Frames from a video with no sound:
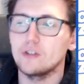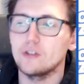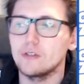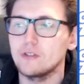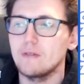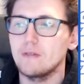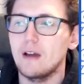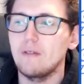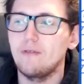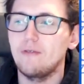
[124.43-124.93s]
So
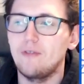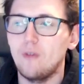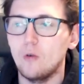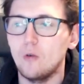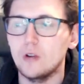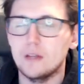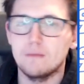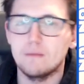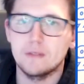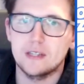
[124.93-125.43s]
it's around
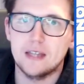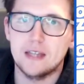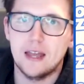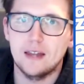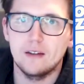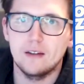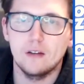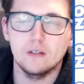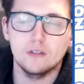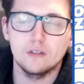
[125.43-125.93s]

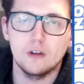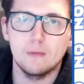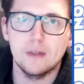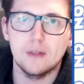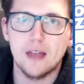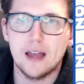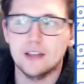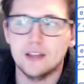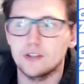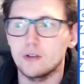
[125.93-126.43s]
14% on top
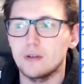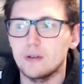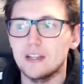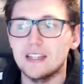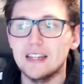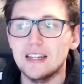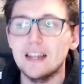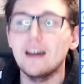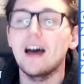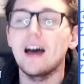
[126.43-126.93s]
of that. So
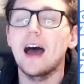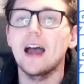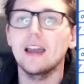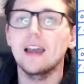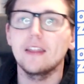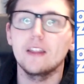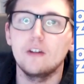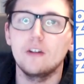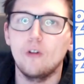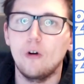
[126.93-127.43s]
he's a little
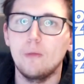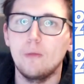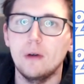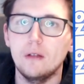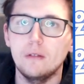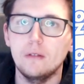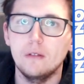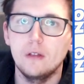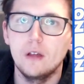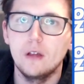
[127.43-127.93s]
higher than
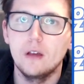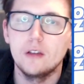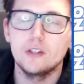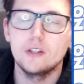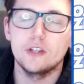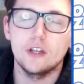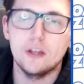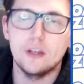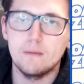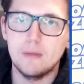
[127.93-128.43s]
normal.
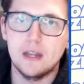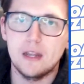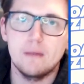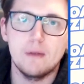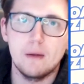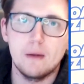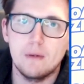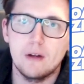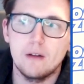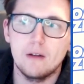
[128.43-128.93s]
So your
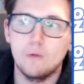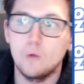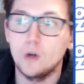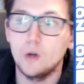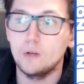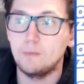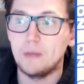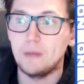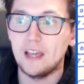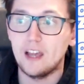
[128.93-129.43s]
minimum
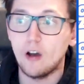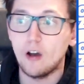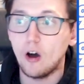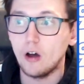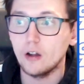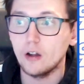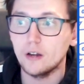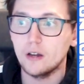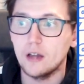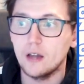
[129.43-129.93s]
would be
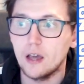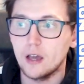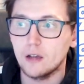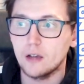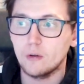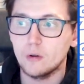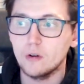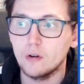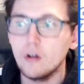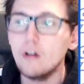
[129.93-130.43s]
on
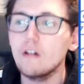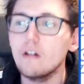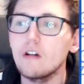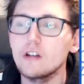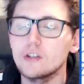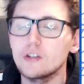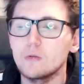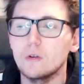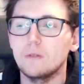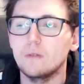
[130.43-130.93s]

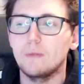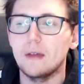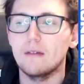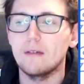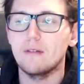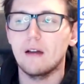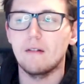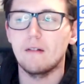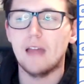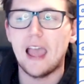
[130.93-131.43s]
Quinoros would be
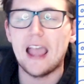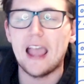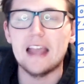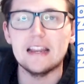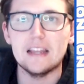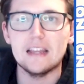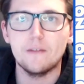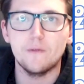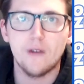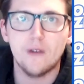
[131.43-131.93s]
around
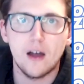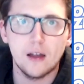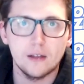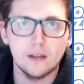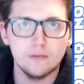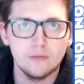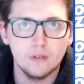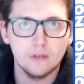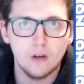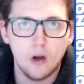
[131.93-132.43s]

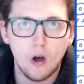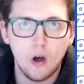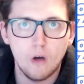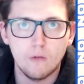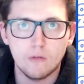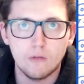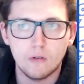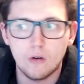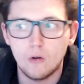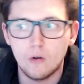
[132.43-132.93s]
85
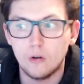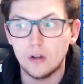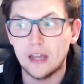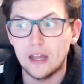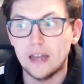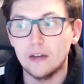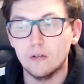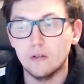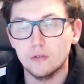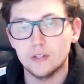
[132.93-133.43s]
overall
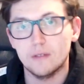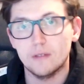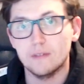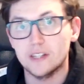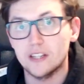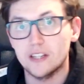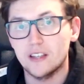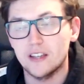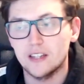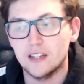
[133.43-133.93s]
in those other
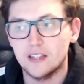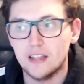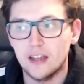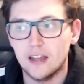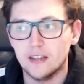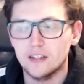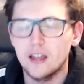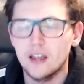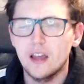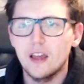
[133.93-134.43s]

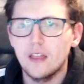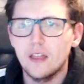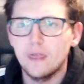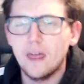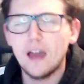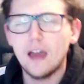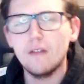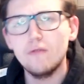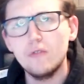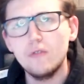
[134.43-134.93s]
statistics.
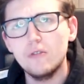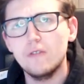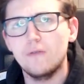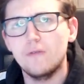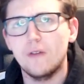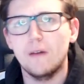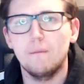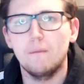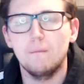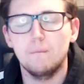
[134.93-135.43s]
That rule of
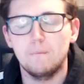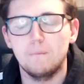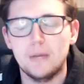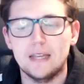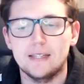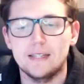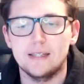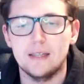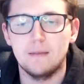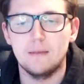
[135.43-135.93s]
thumb
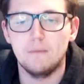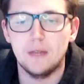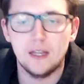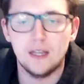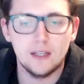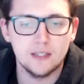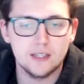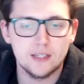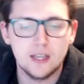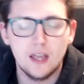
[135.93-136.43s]
basically
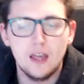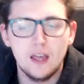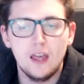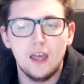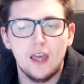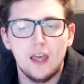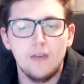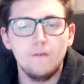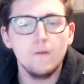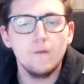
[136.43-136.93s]
means
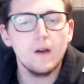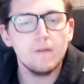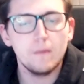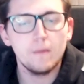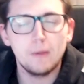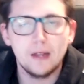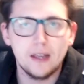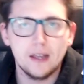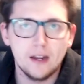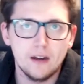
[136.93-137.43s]
if you have a
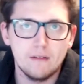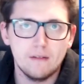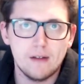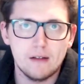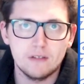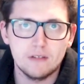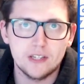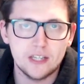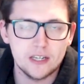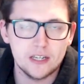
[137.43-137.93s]
player
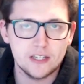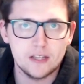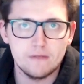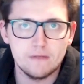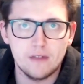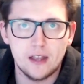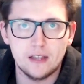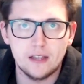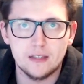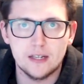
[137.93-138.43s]
around 60
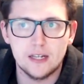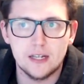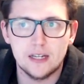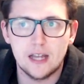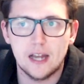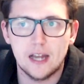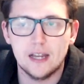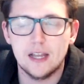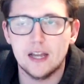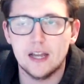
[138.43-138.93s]
rated
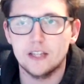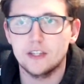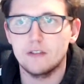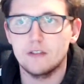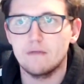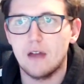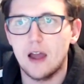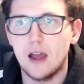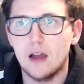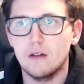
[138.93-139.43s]
and he has
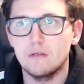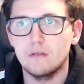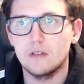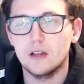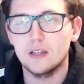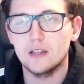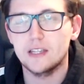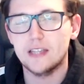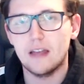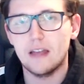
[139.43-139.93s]
around
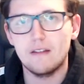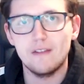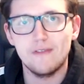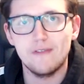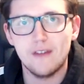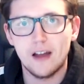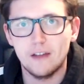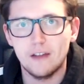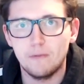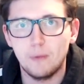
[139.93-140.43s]

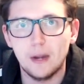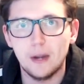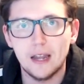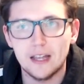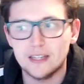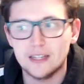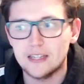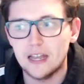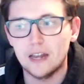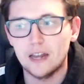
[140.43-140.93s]
75
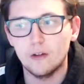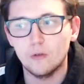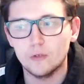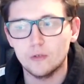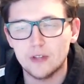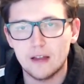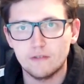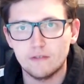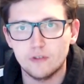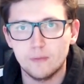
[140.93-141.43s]
plus in
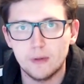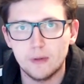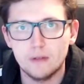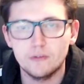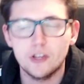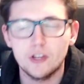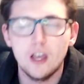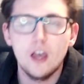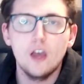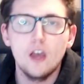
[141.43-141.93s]
those
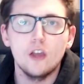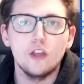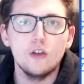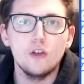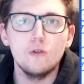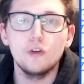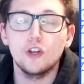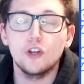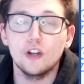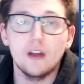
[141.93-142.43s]
attributes,
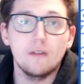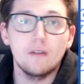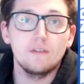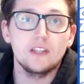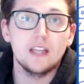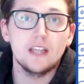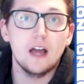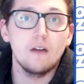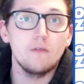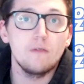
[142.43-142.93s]
you're going to have
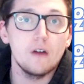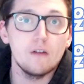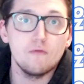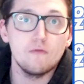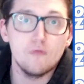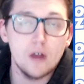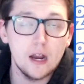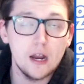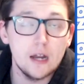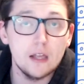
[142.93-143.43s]
yourself a
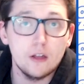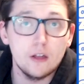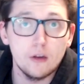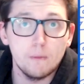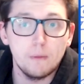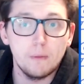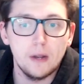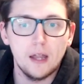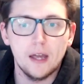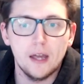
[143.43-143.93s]
really
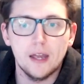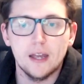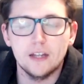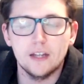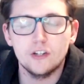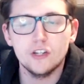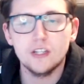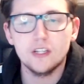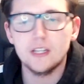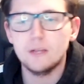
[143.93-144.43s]
good player.
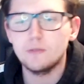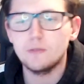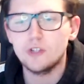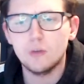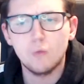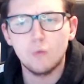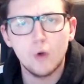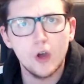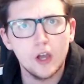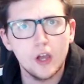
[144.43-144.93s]
It just seems
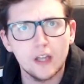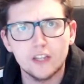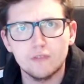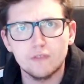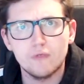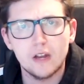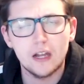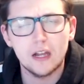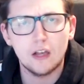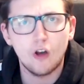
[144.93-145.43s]
to work. It's
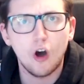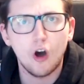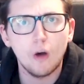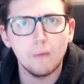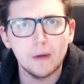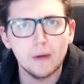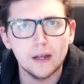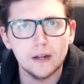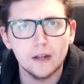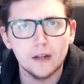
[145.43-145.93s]
a really
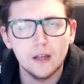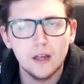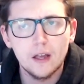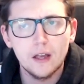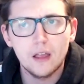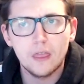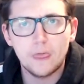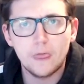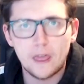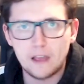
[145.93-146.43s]
common
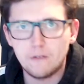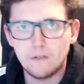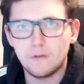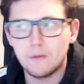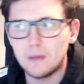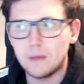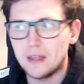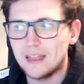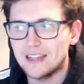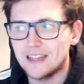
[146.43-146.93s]
thing
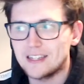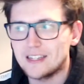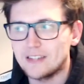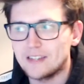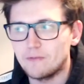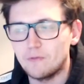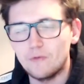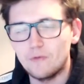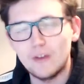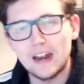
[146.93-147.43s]
for me
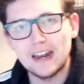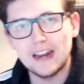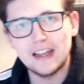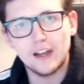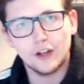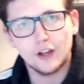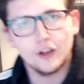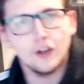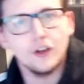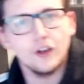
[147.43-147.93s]
that's really
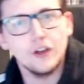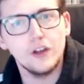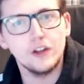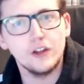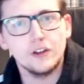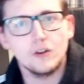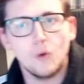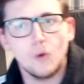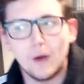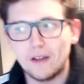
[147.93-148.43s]

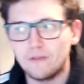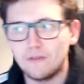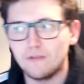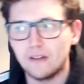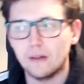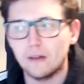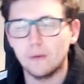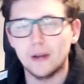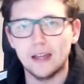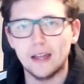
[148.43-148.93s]
occurred quite
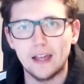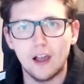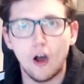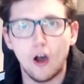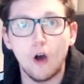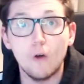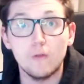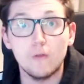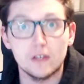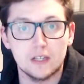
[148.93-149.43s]
frequently
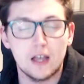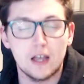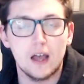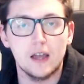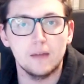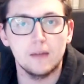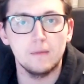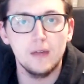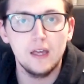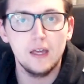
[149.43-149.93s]
over
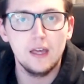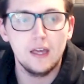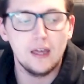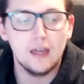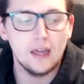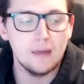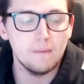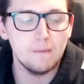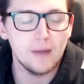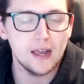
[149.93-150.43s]
time
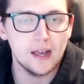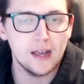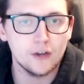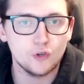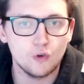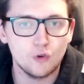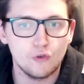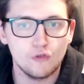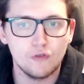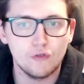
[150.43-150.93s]
in my
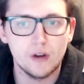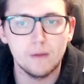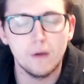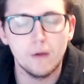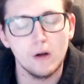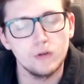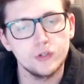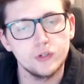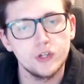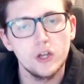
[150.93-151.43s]
actual career
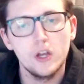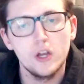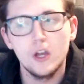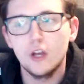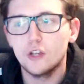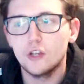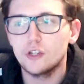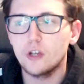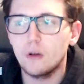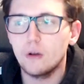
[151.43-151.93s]
modes.
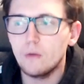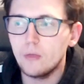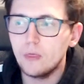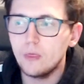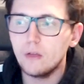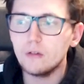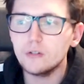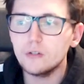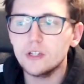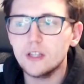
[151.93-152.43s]
So
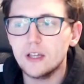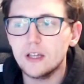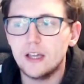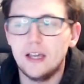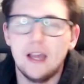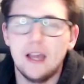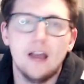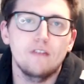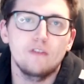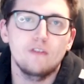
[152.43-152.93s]
those are the
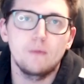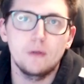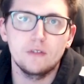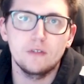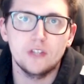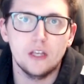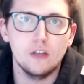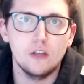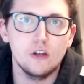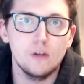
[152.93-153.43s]
key
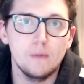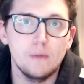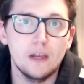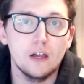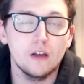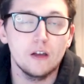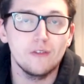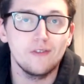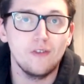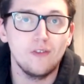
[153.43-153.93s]
attributes that you're going to be
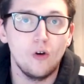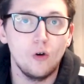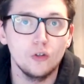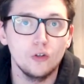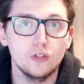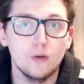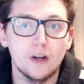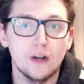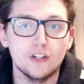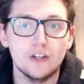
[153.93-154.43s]
looking for
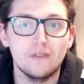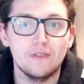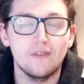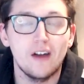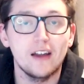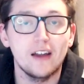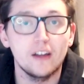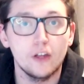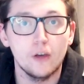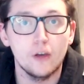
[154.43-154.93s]
to actually
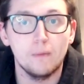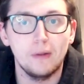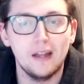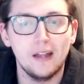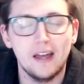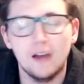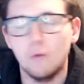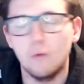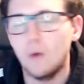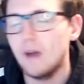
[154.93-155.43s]
find a good
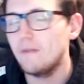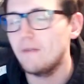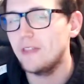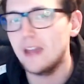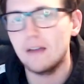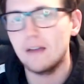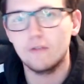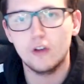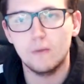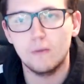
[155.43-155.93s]
player. Whether
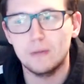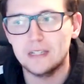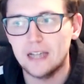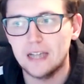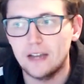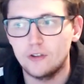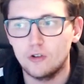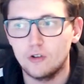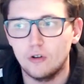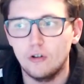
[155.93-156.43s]
they have good
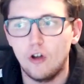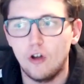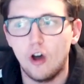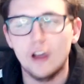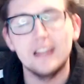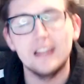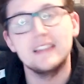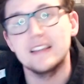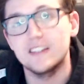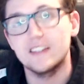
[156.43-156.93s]
potential or
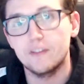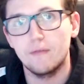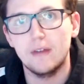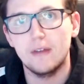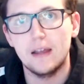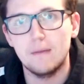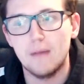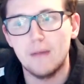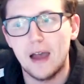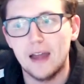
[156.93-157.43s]
not, it doesn't
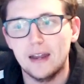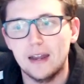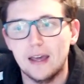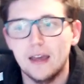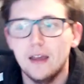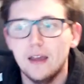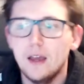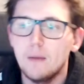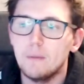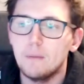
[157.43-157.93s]
really
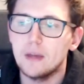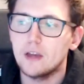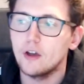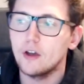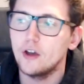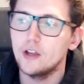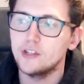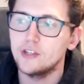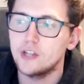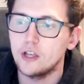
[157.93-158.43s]
matter
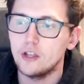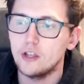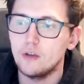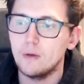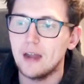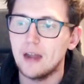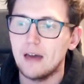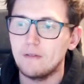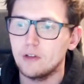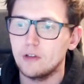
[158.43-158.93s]
because you
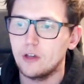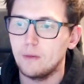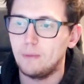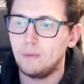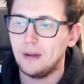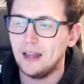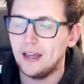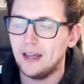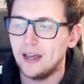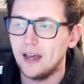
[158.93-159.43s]
will have a good
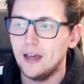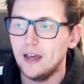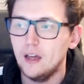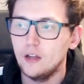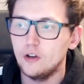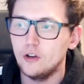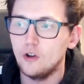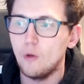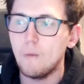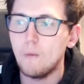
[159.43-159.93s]
player
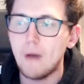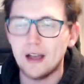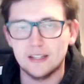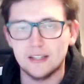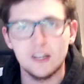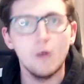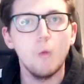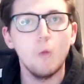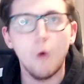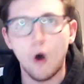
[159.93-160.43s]
no
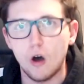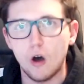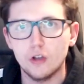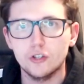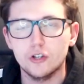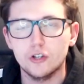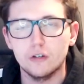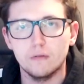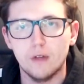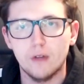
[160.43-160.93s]
matter
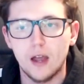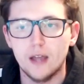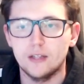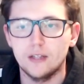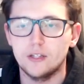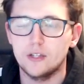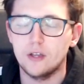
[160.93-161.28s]
what, right?